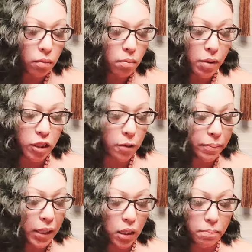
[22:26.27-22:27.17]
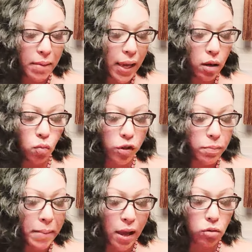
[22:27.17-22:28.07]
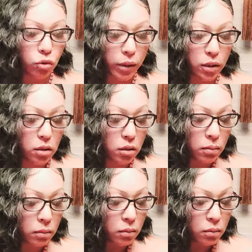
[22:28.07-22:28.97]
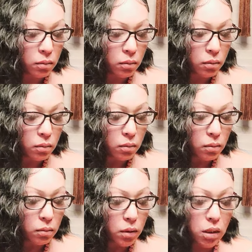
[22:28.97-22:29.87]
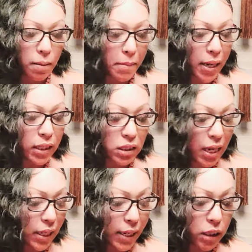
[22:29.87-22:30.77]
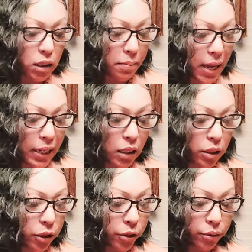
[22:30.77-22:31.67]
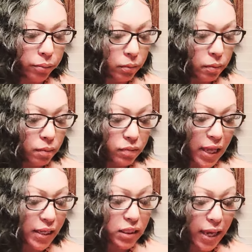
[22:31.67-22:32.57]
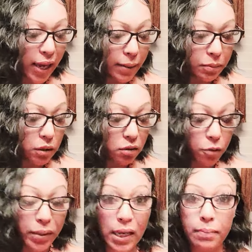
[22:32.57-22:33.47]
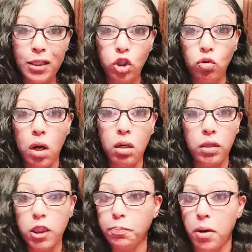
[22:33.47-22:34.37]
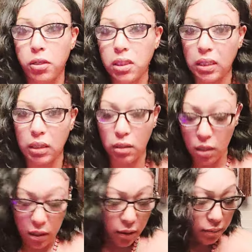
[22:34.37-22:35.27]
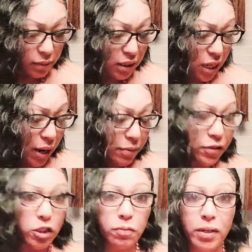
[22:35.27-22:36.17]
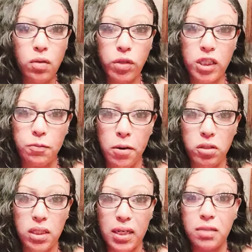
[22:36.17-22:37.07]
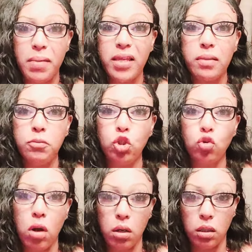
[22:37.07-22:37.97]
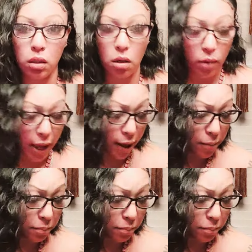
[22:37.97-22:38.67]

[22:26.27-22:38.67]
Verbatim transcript: But they're being met with boundaries. Somebody is not letting somebody in here. They escaped. They're becoming stronger. This person, the time that they're spending with this person is make them stronger, okay?